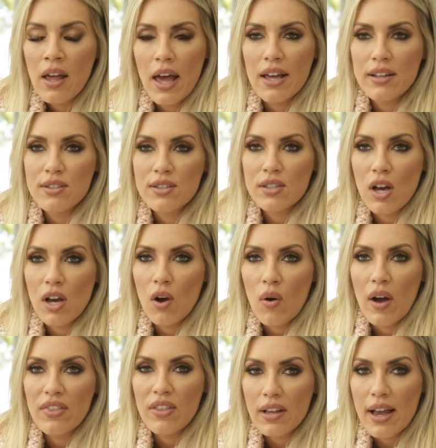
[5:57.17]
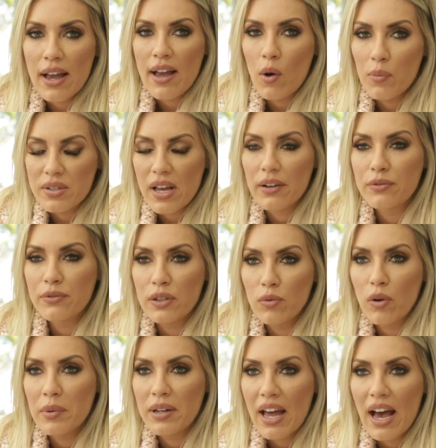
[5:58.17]
And so I think I helped
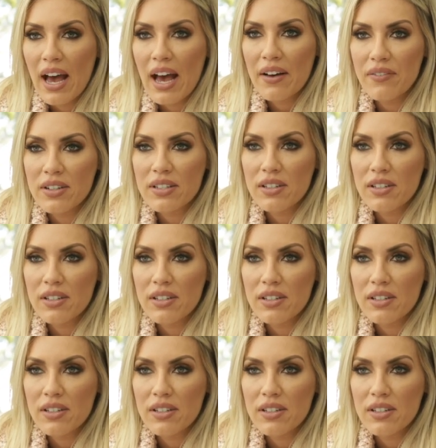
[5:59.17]
every woman have